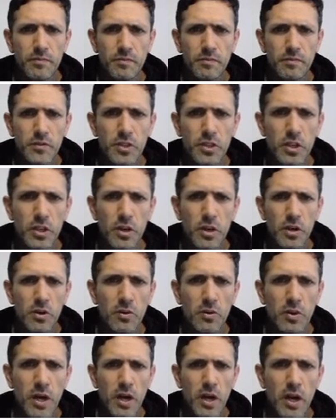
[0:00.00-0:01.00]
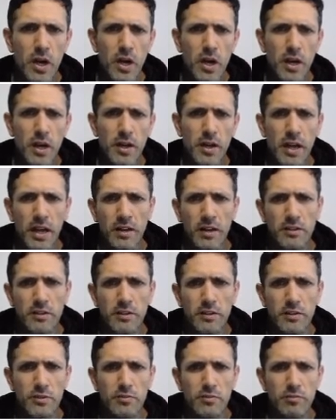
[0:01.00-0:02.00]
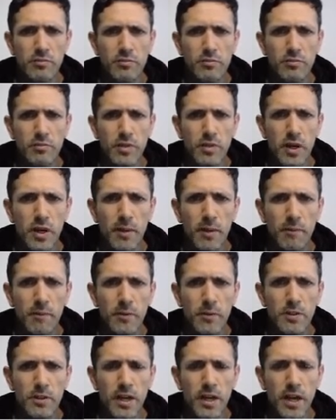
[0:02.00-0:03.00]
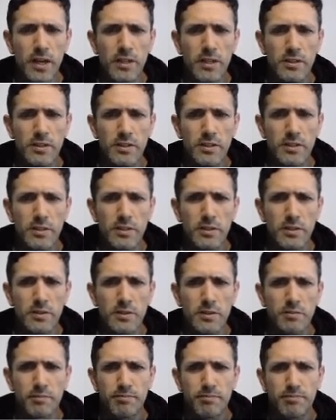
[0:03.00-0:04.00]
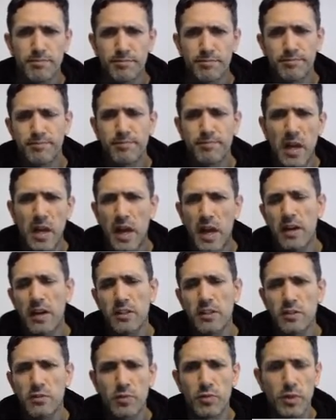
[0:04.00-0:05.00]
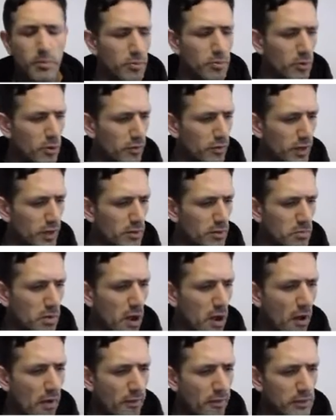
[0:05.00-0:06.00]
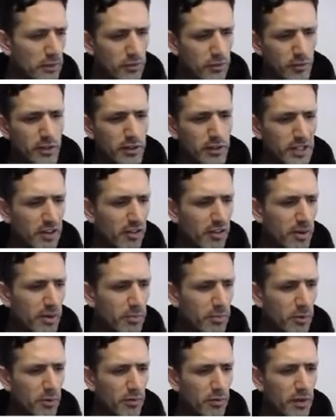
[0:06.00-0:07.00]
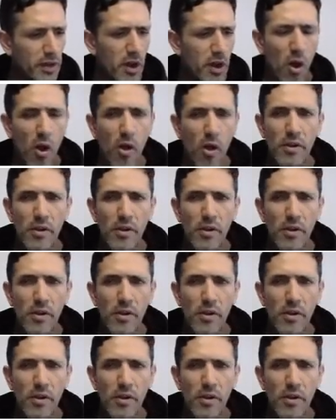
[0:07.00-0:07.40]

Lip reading: So I'll just emphasize. I'll just reprove it, but we really already proved it.